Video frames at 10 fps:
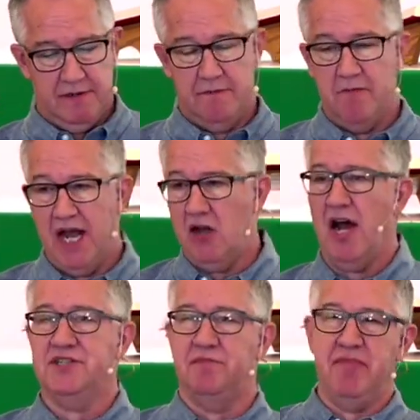My
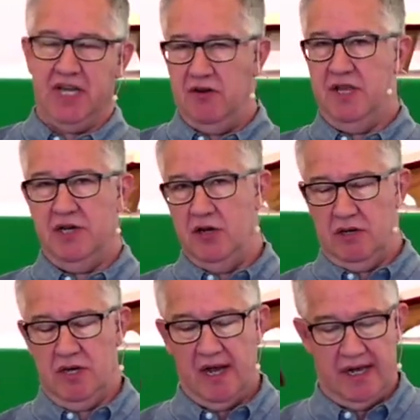God's bigger than your
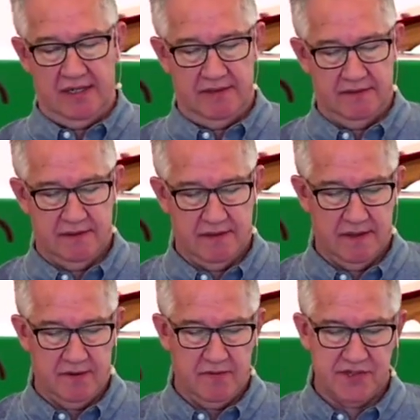God.
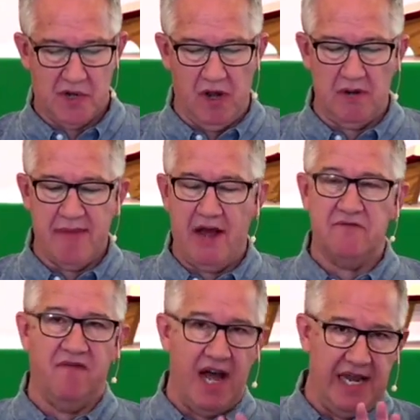It was all
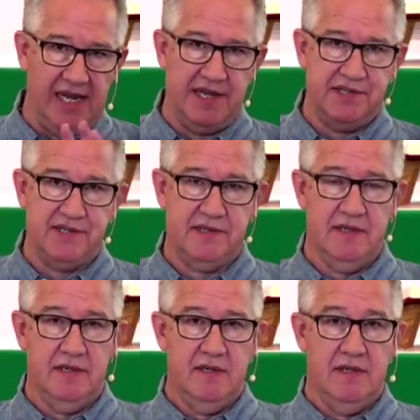about violence.
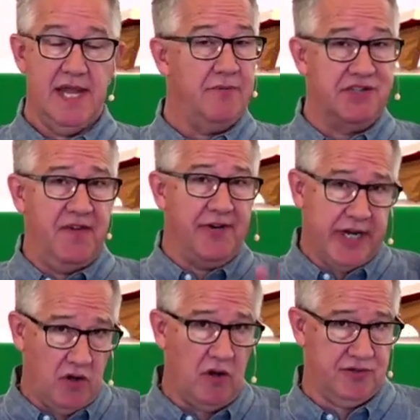And that was very
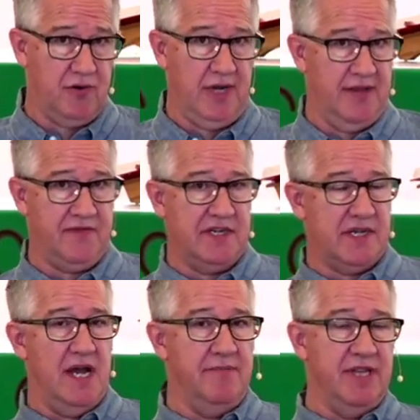cultural at the
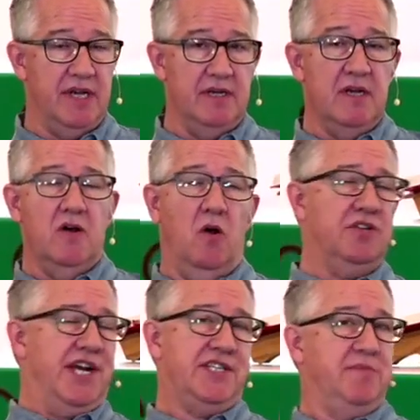time. And the Old
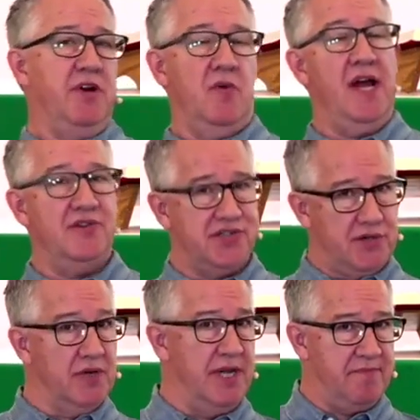Testament writers
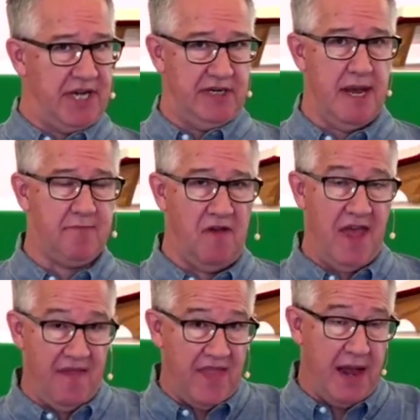certainly picked up on
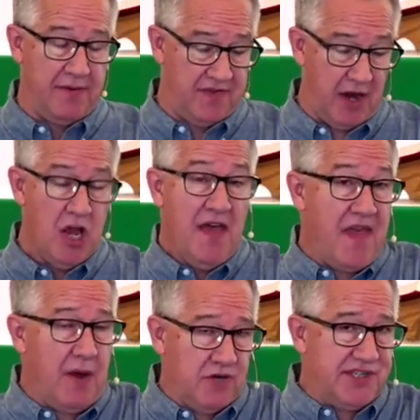that. That,
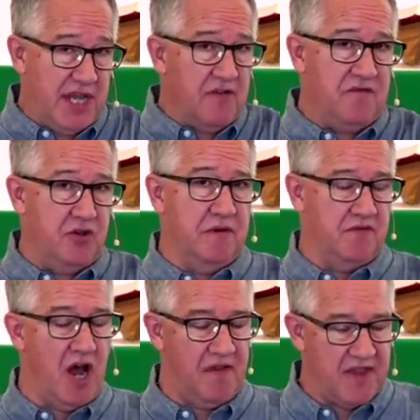that was their view of
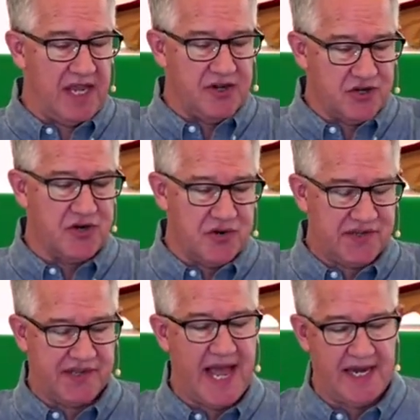God. They
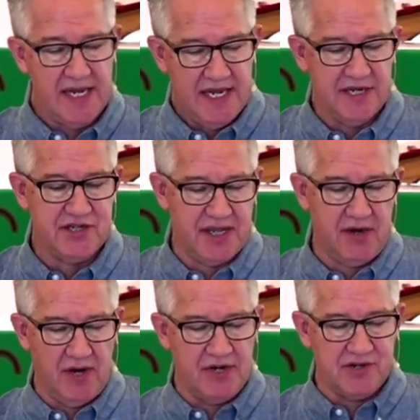introduced that into
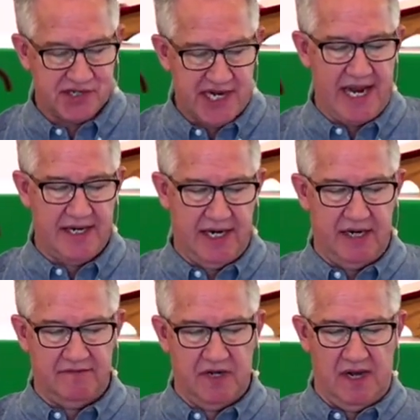their understanding
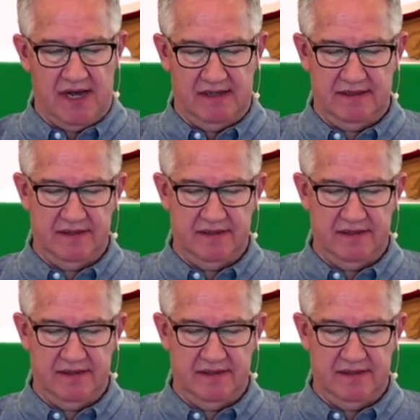of God.